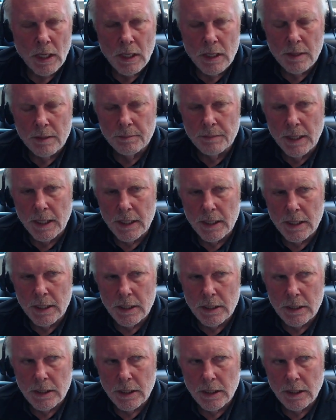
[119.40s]
But,
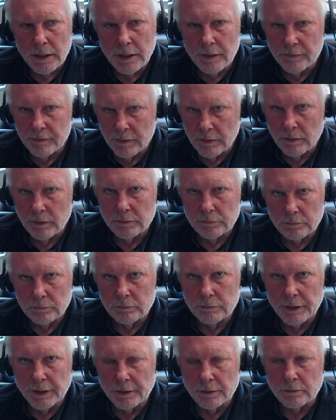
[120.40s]
you
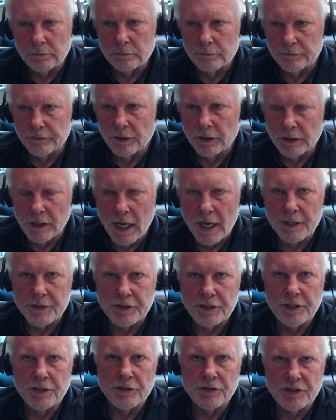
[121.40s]
know, for a lot of
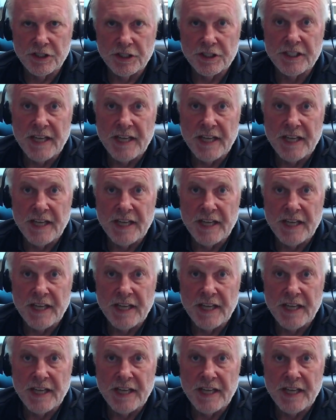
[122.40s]
seniors, just